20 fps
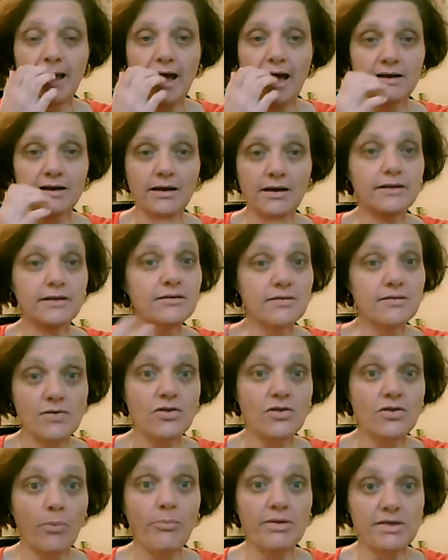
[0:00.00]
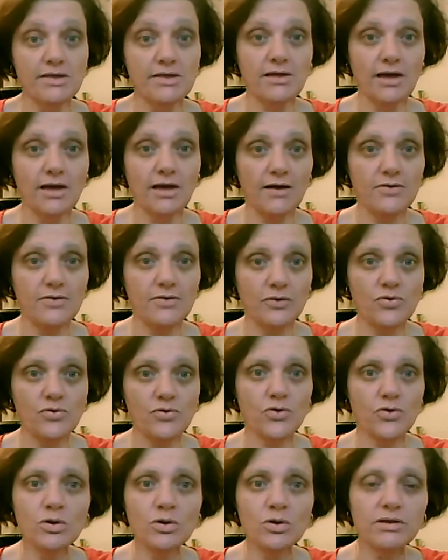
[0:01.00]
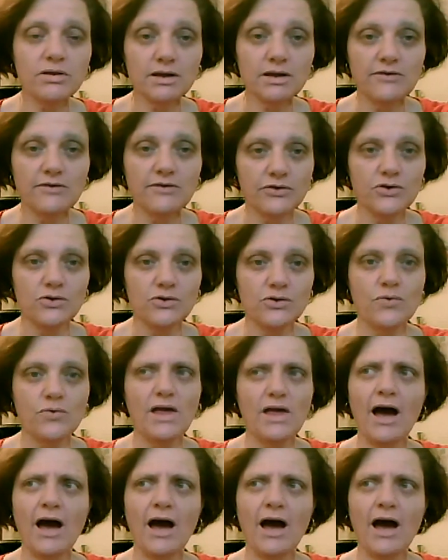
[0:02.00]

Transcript: and stop and stay. So suitability for use.